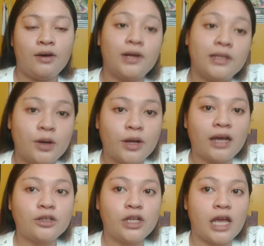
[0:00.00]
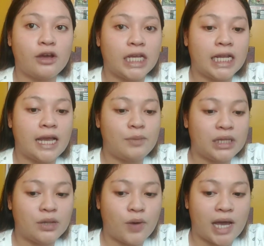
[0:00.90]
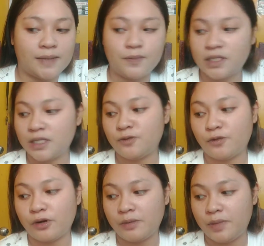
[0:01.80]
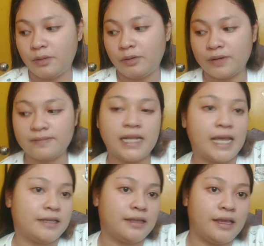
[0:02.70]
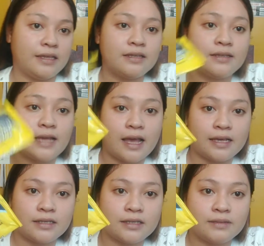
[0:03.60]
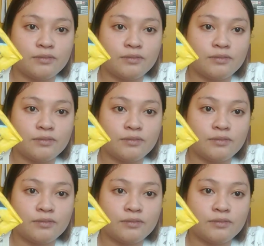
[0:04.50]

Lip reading: Well, actually, ang ginagamit na wipes is for the baby wipes like this, guys.